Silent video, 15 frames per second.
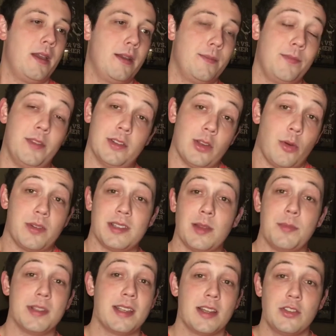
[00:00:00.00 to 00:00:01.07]
there's always the
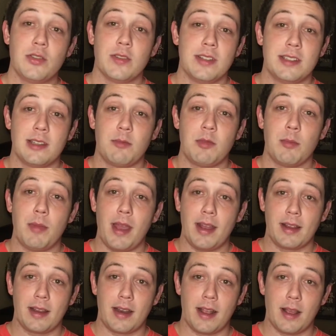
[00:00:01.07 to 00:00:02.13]
potential that something bad
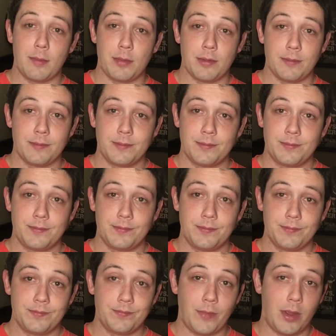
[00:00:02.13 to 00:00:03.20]
can happen.
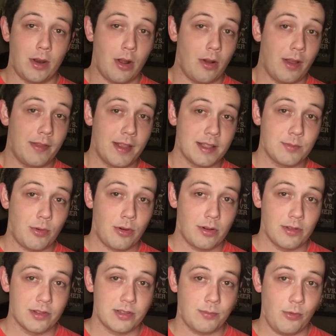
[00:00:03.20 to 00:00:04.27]
You know, and that's part of
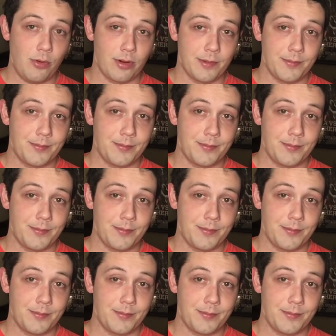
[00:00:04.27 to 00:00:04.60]
the sport.